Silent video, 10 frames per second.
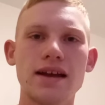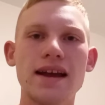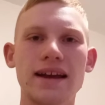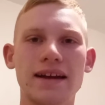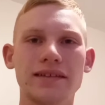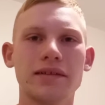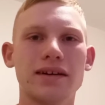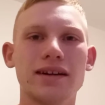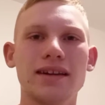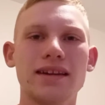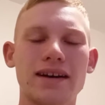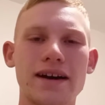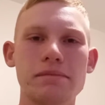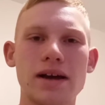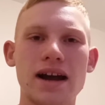Hey everyone,
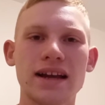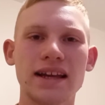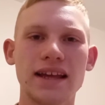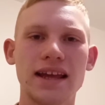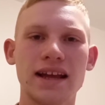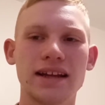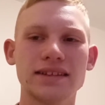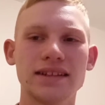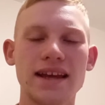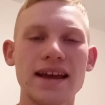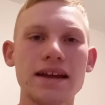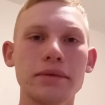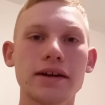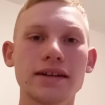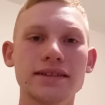I'm back, and today
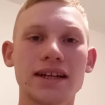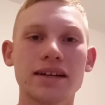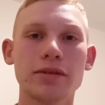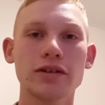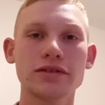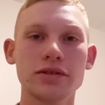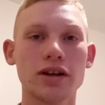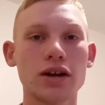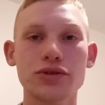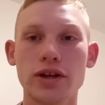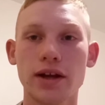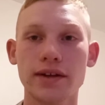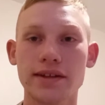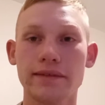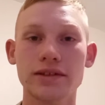we're going to talk about two
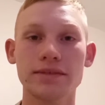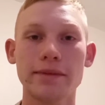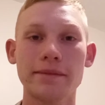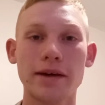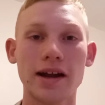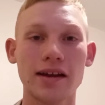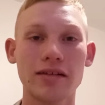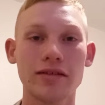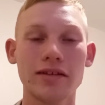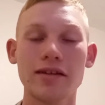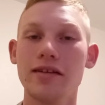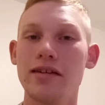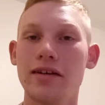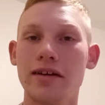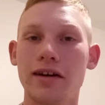contracts that have just been bought out
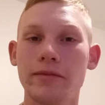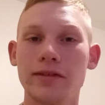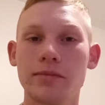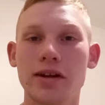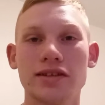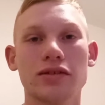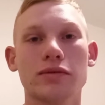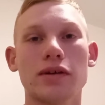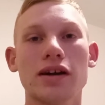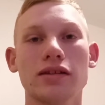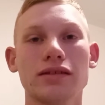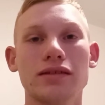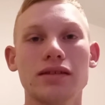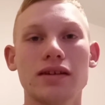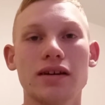for the Minnesota Wild.
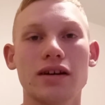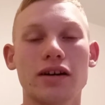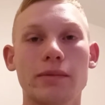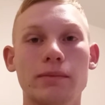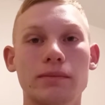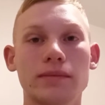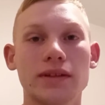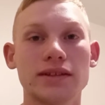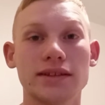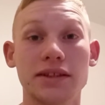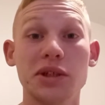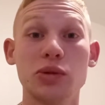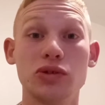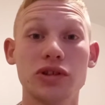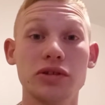This is
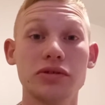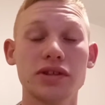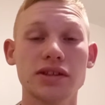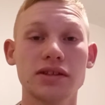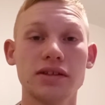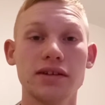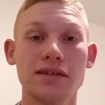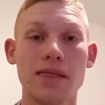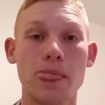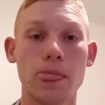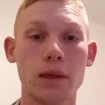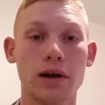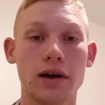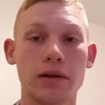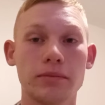huge news.
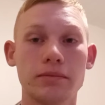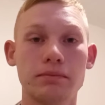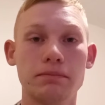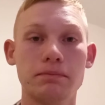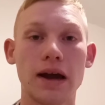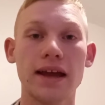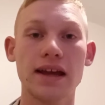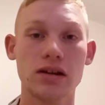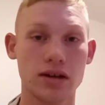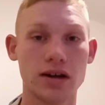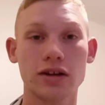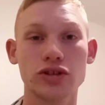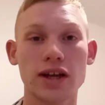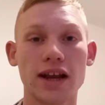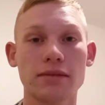Buying out a
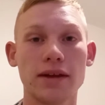contract